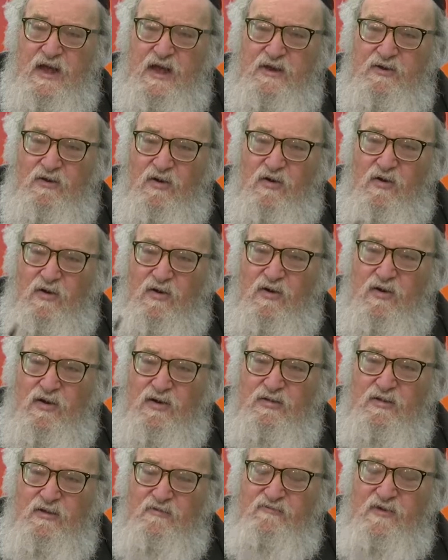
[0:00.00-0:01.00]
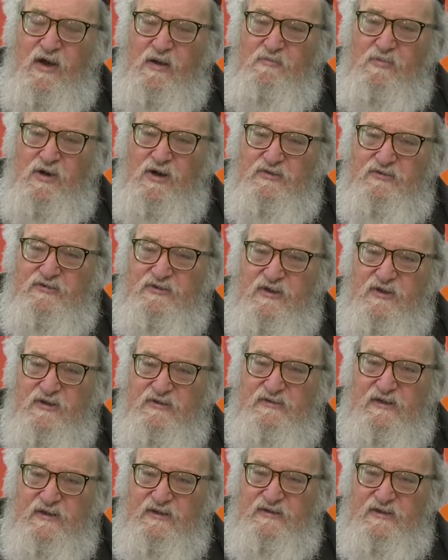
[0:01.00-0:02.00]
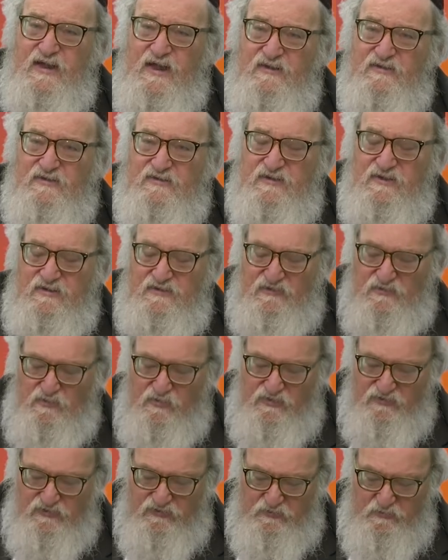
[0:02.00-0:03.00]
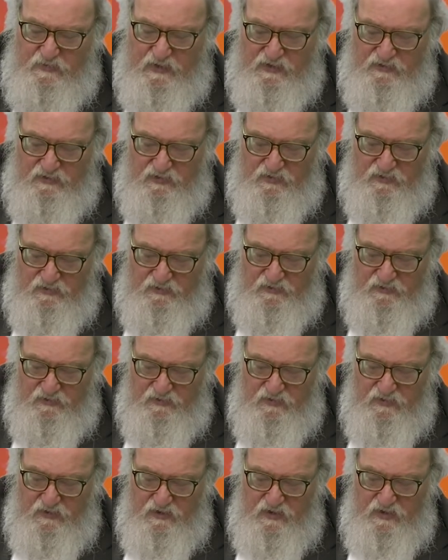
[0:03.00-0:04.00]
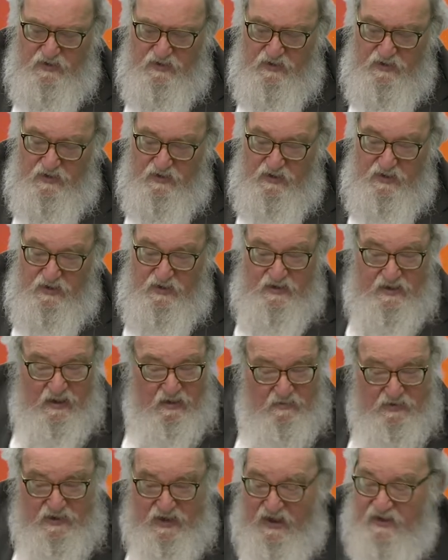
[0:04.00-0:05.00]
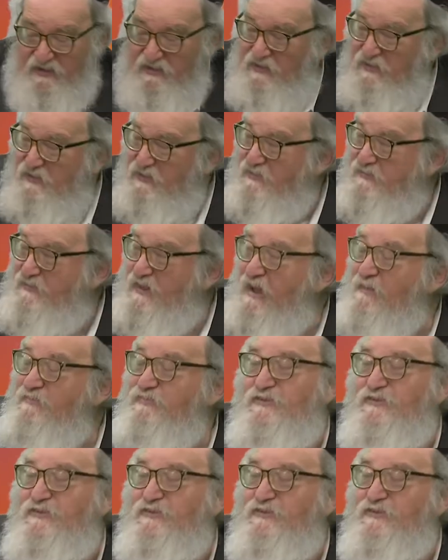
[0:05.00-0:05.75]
and all of Amasa's intestines were spilled. Now again, there's